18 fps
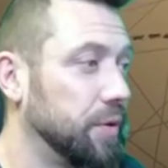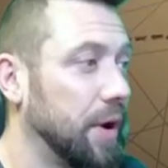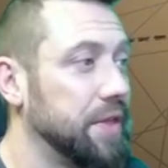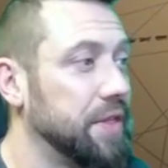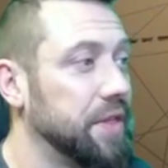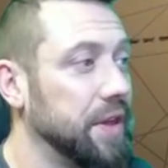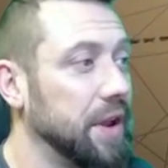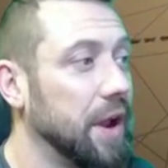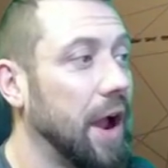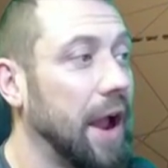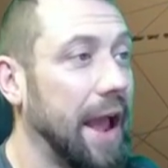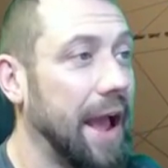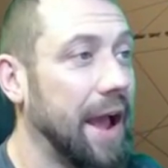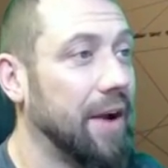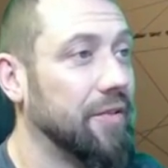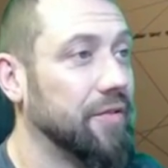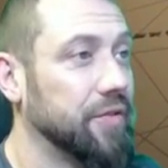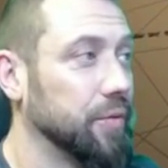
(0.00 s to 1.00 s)
I think I
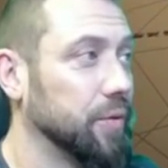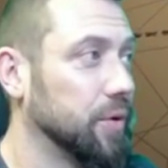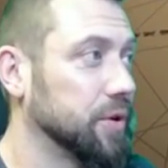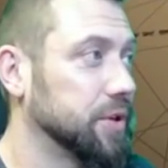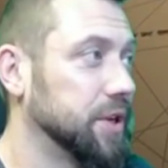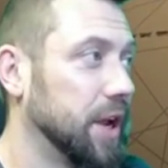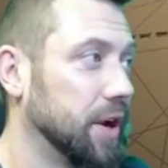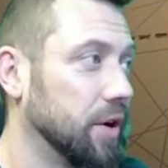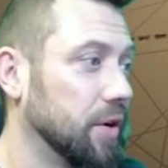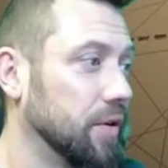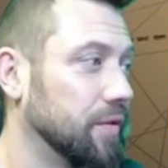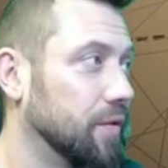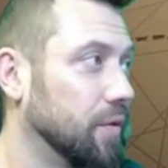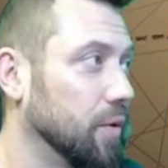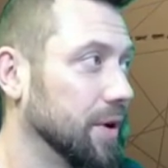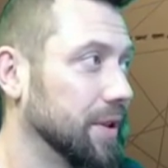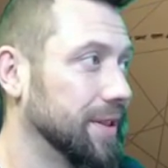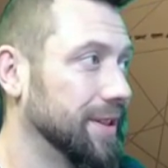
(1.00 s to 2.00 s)
have to roll 10 on
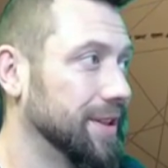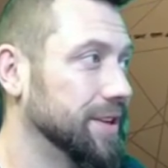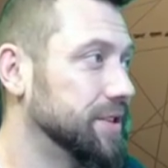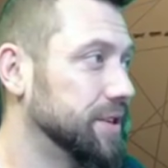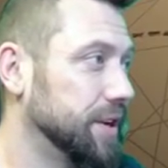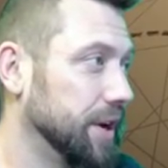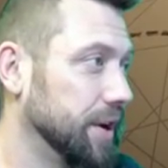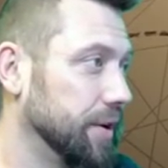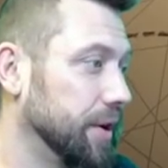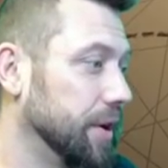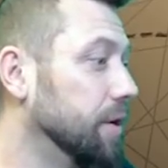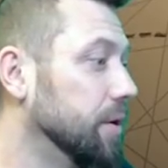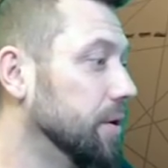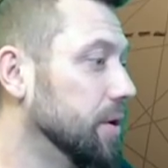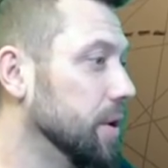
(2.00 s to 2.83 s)
4 in this scenario.